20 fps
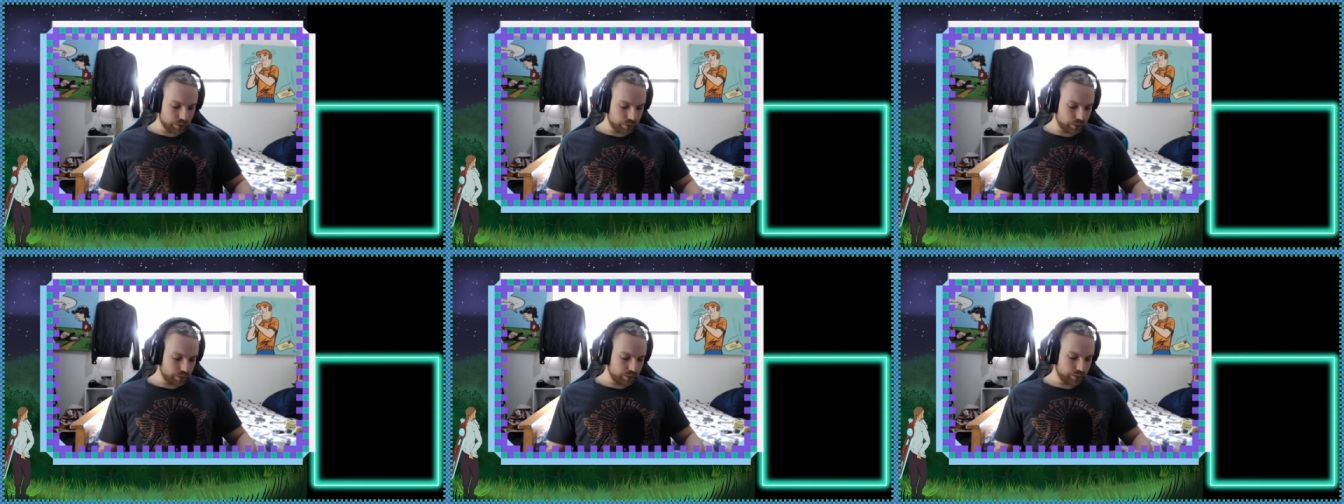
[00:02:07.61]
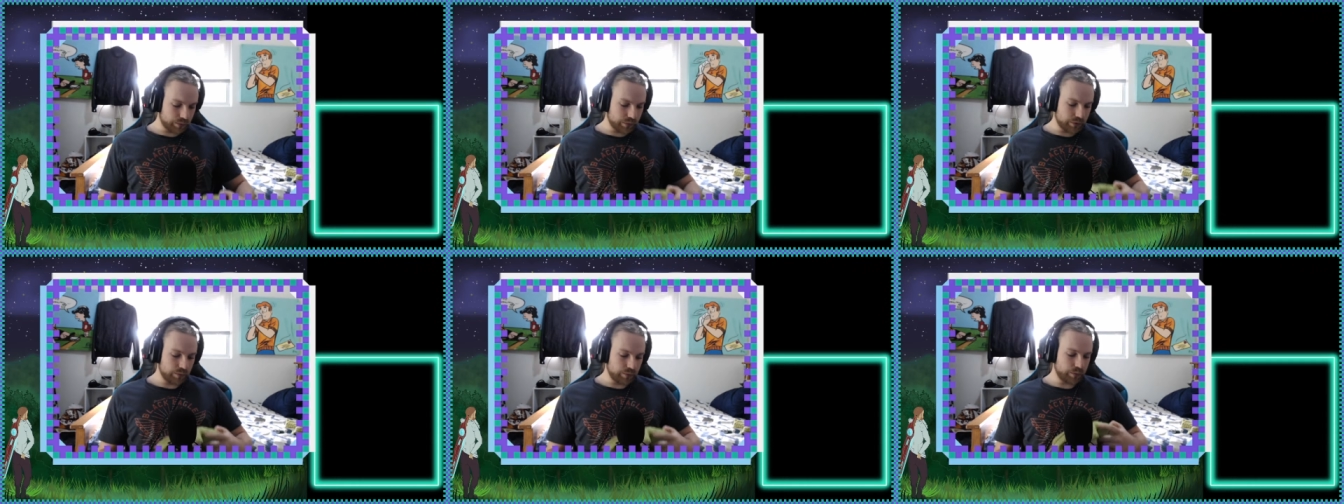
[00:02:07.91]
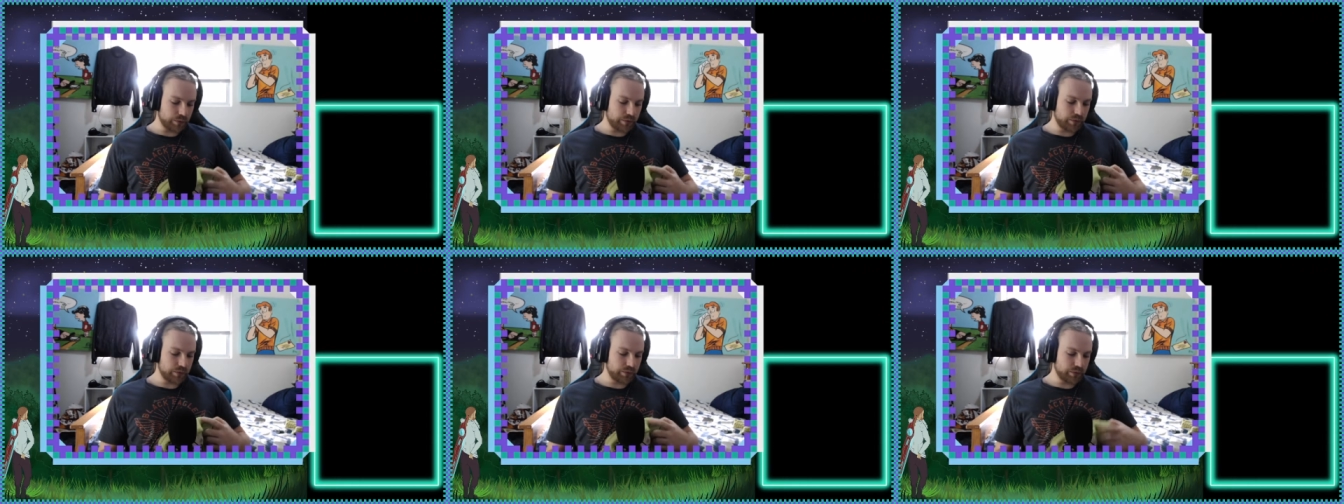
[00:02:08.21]
Oh, no,
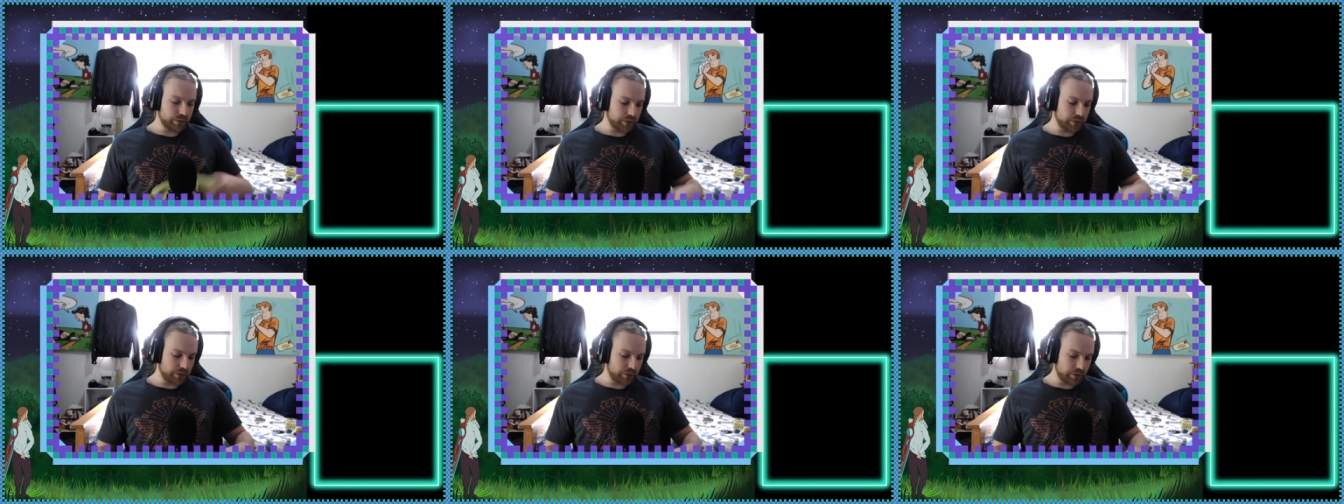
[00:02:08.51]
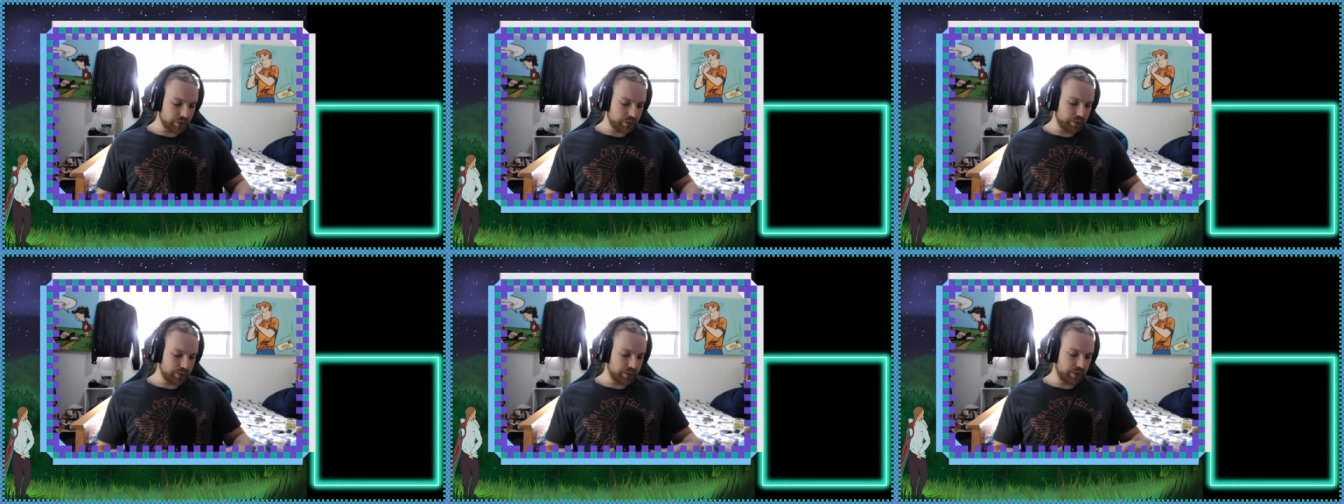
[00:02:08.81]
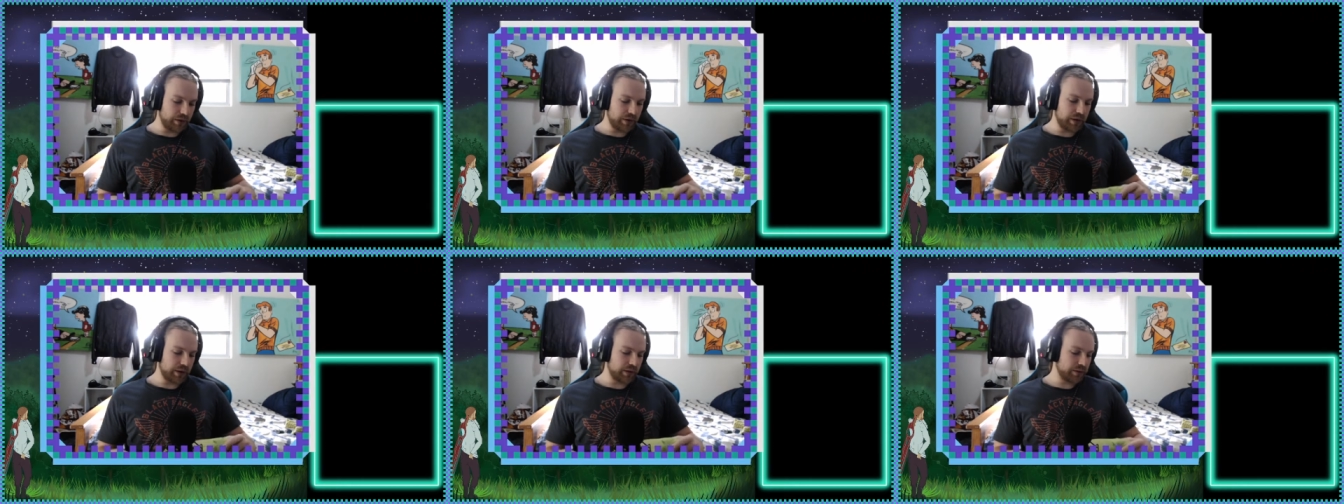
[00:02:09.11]
we've also got a
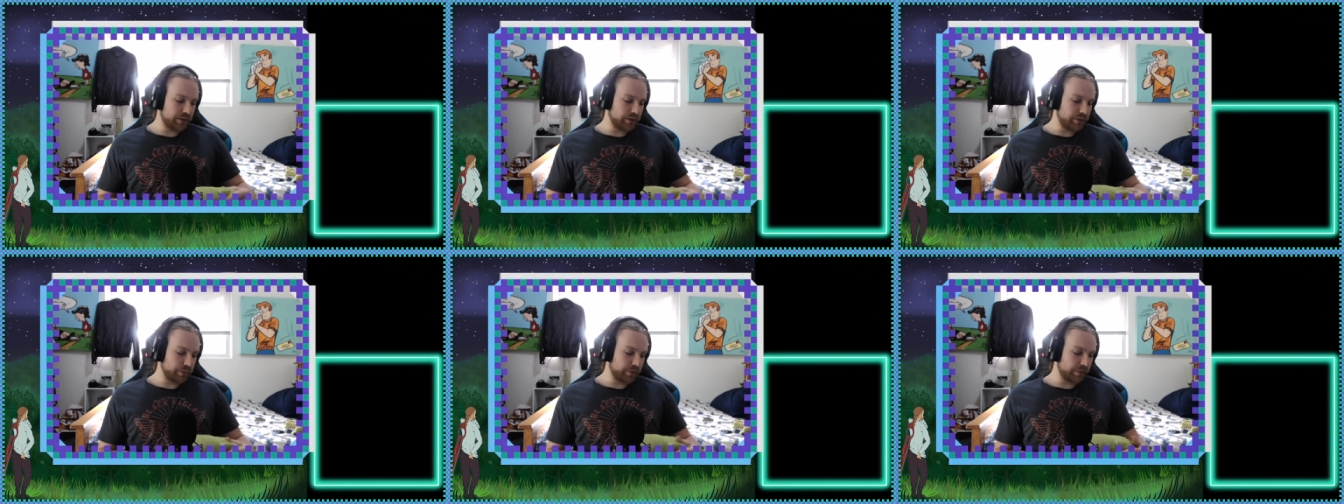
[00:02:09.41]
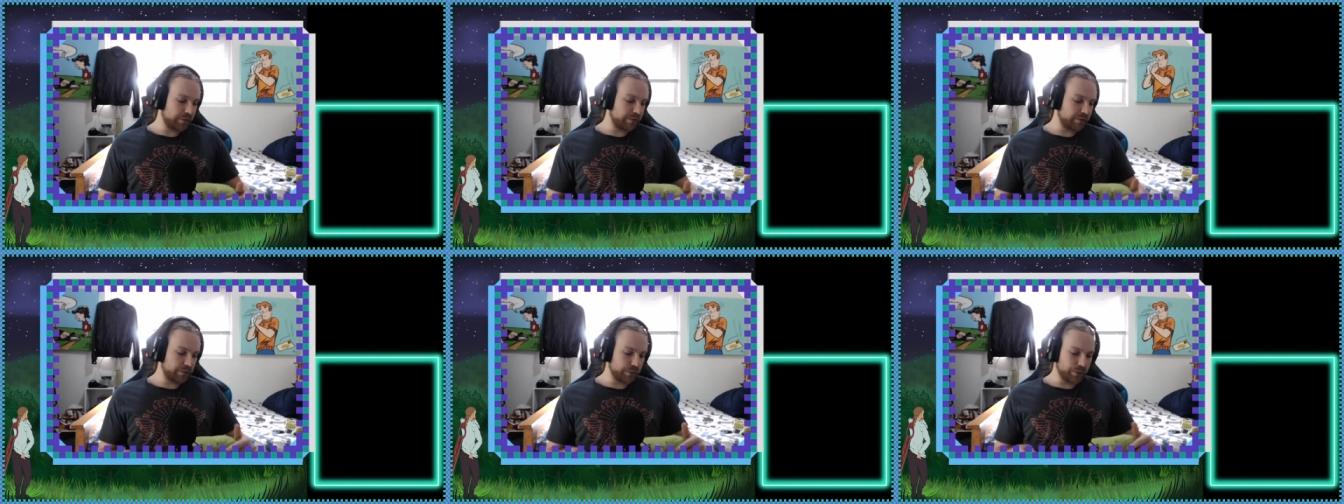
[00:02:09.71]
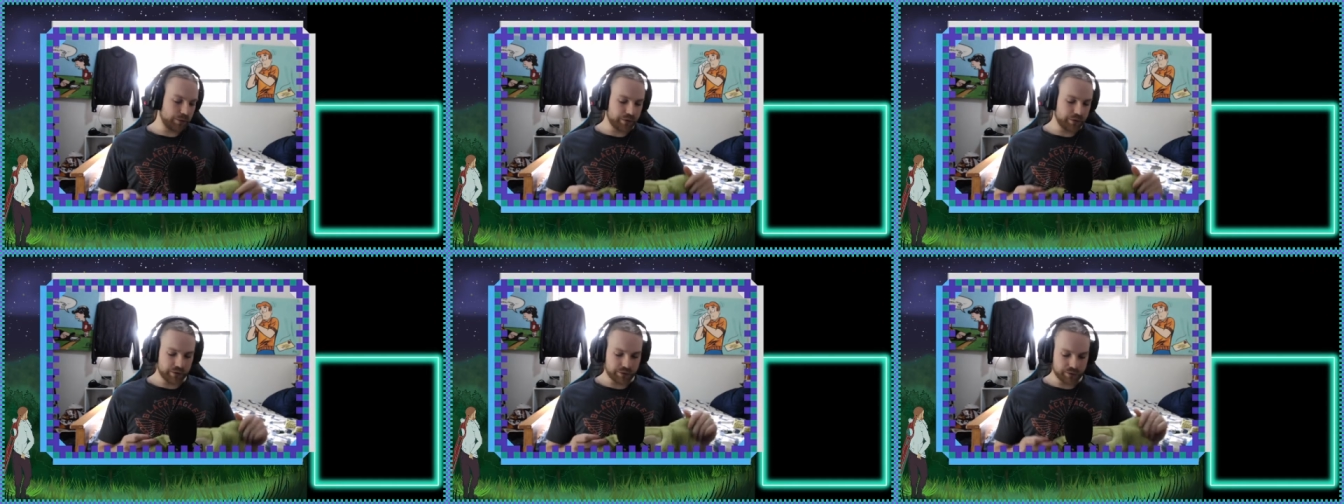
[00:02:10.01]
neck. So we've got
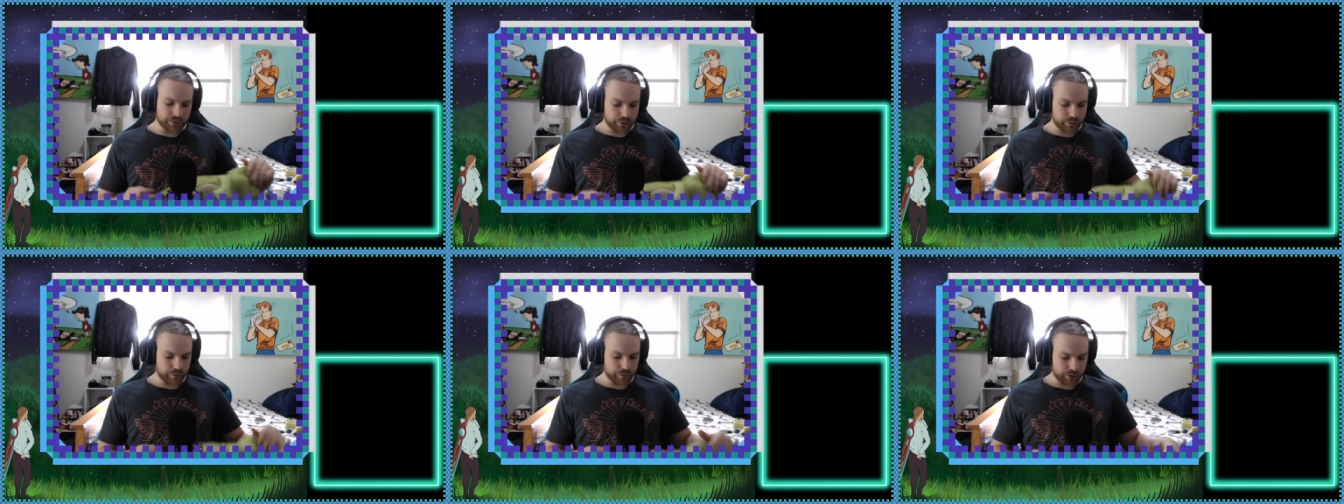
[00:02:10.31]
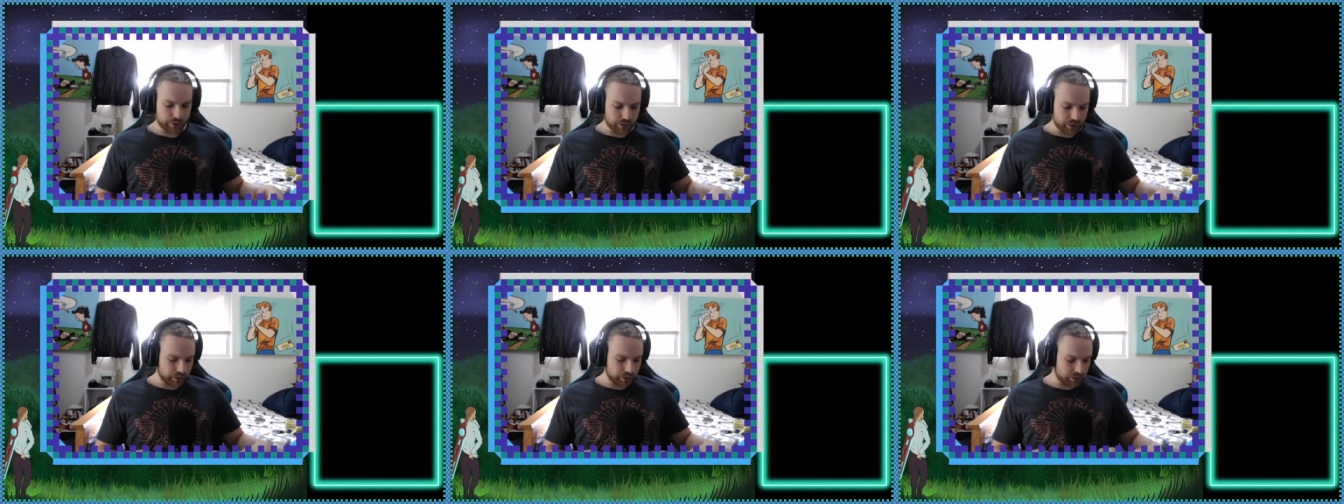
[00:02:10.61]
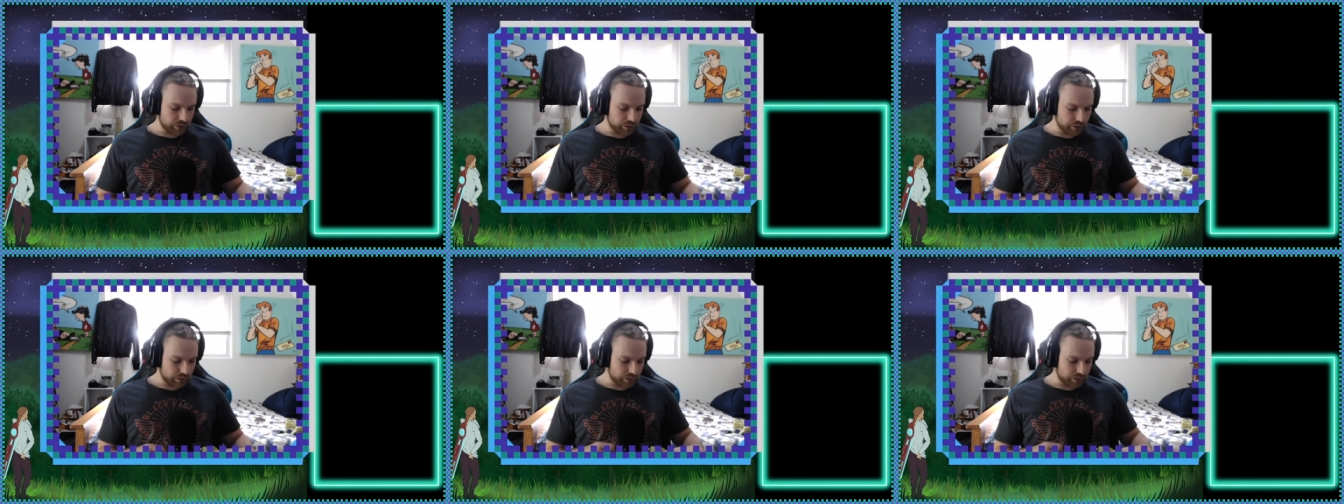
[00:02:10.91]
4 things to repair: